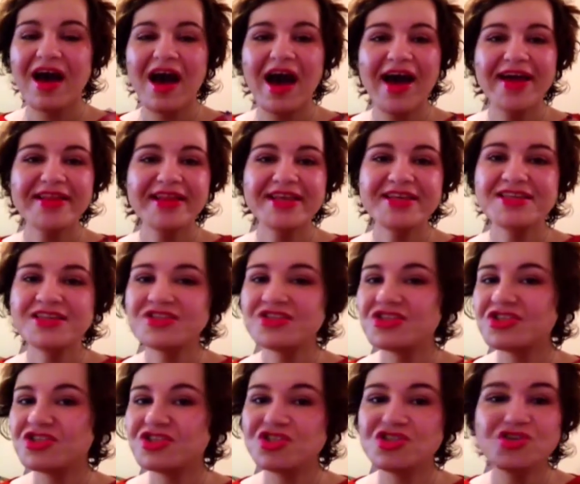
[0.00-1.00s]
I like to
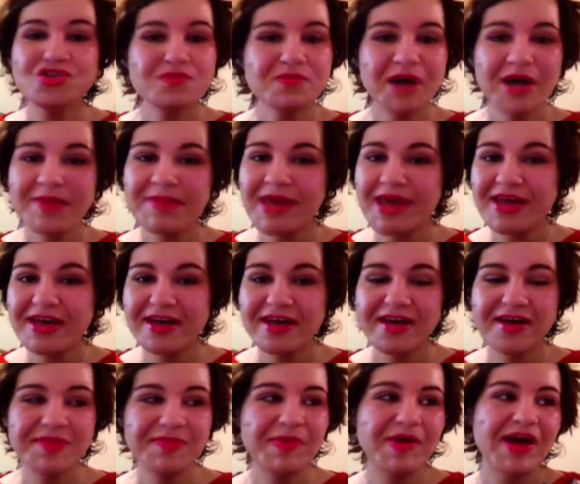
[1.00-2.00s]
just do my
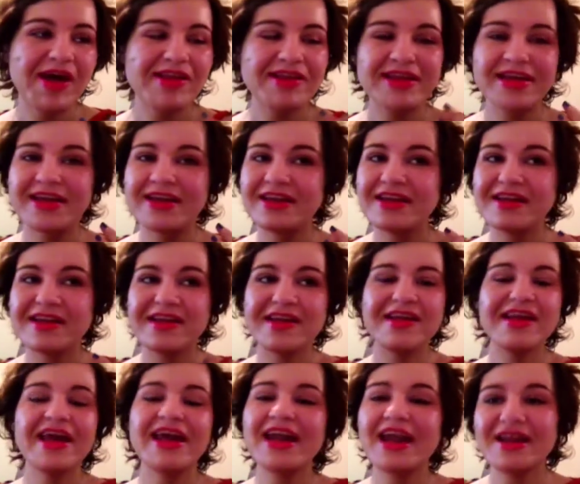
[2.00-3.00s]
makeup and then
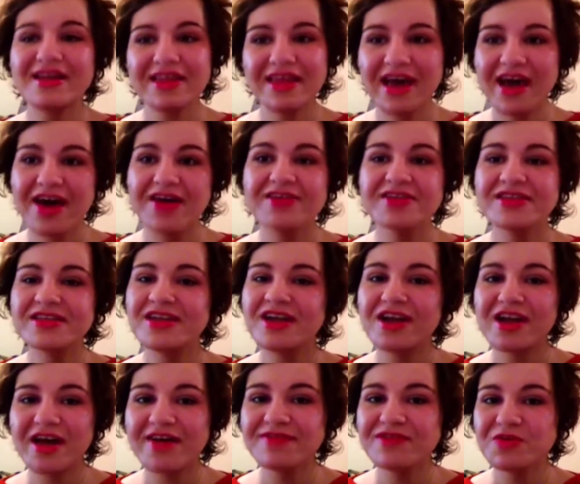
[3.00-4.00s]
get out of the house and
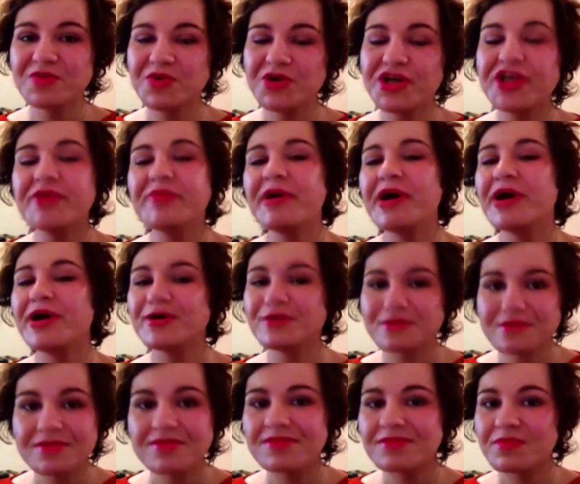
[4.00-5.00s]
not have to worry
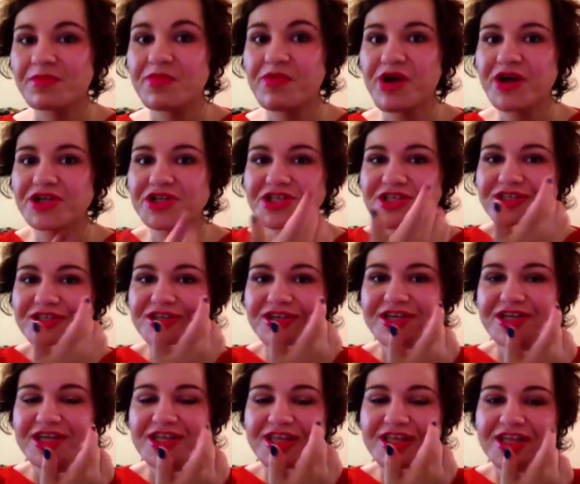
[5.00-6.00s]
about brushes or
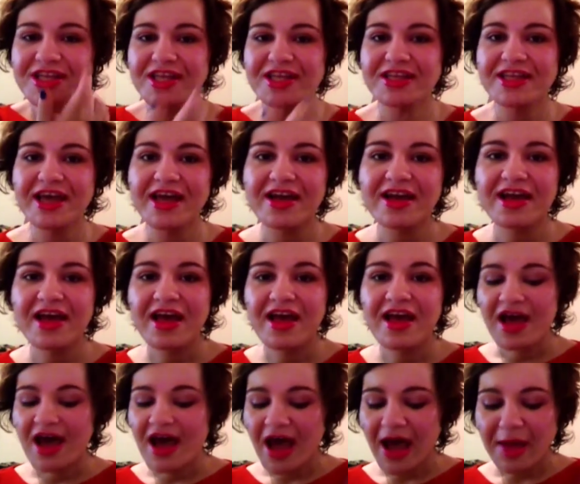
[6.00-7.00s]
anything like that.
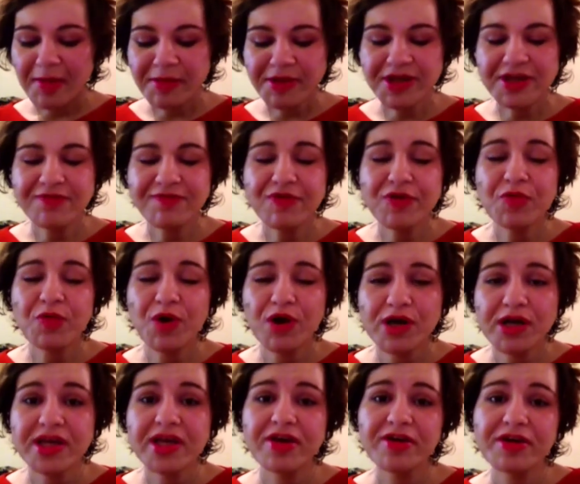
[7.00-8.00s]
I mean, if you
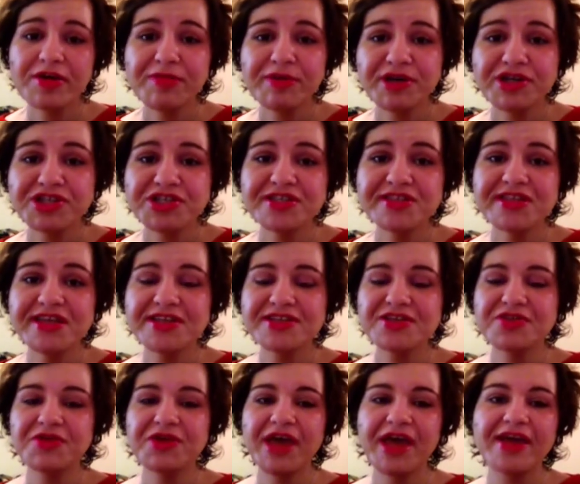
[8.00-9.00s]
want to carry brushes, that's
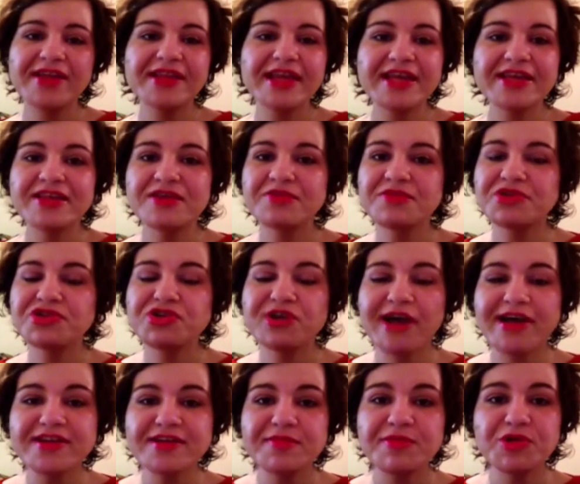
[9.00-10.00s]
okay. Like the
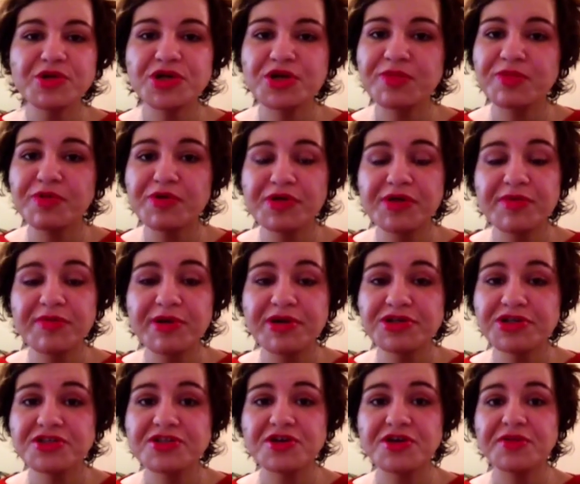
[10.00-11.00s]
retractable kabuki
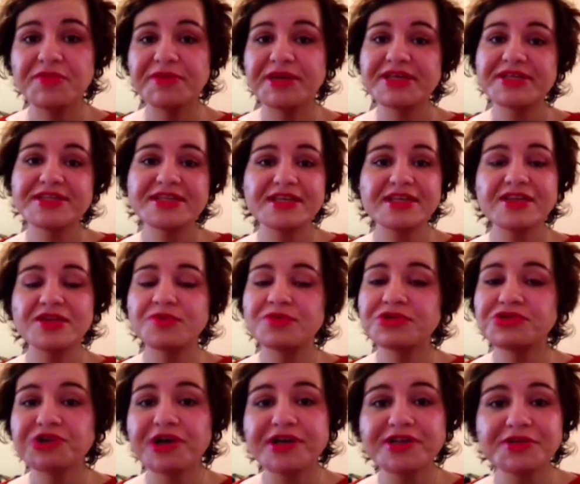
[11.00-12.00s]
brushes are amazing. The
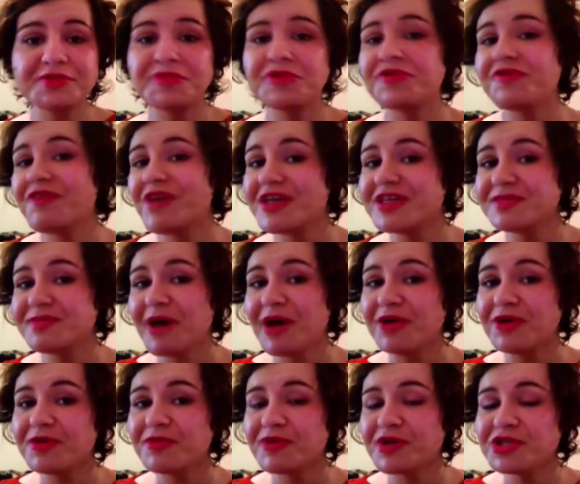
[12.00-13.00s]
retractable face
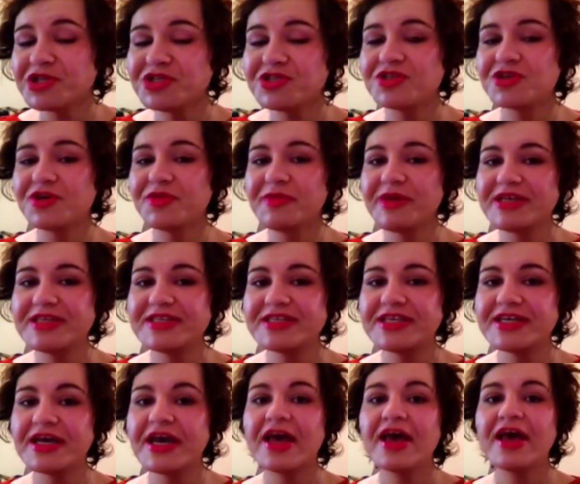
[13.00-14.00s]
powder brushes are
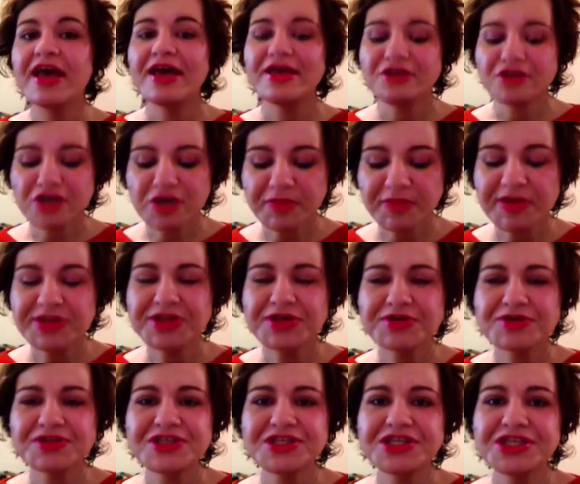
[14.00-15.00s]
amazing. You could put
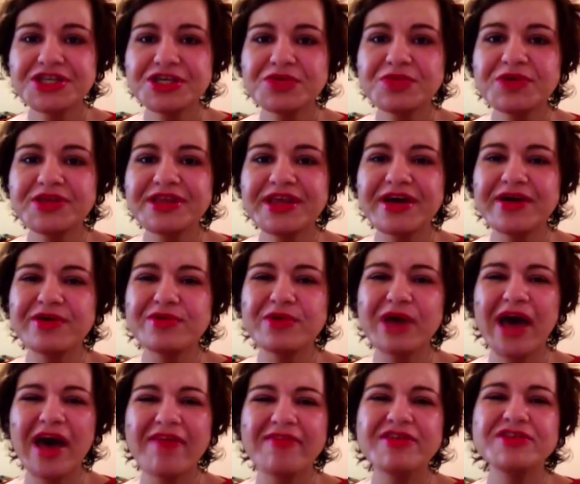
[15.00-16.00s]
those in here without
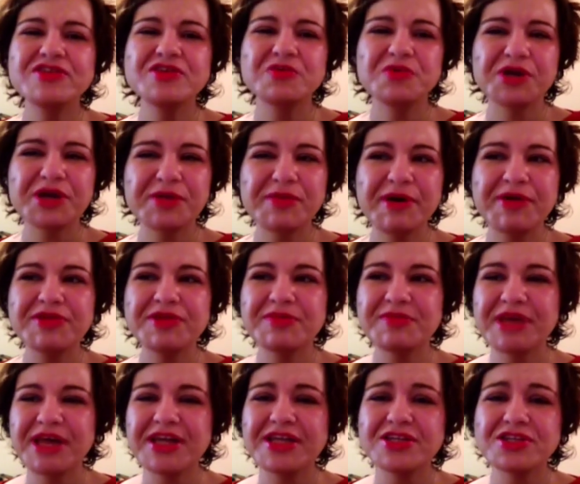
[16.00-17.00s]
having to worry about
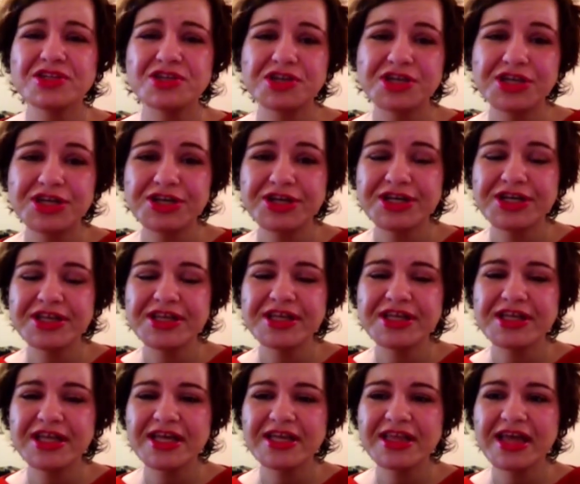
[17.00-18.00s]
them getting dirty or
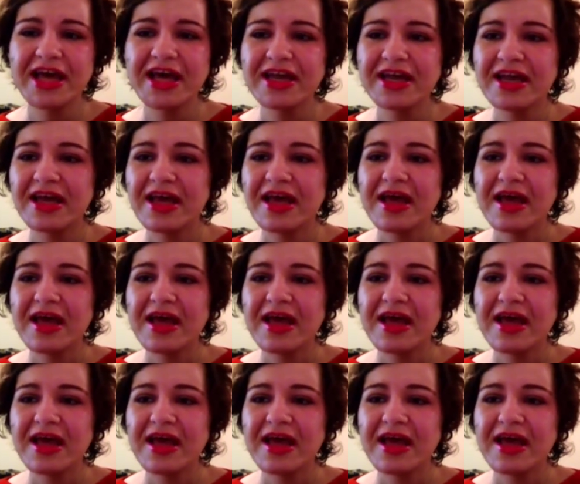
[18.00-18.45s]
anything like that.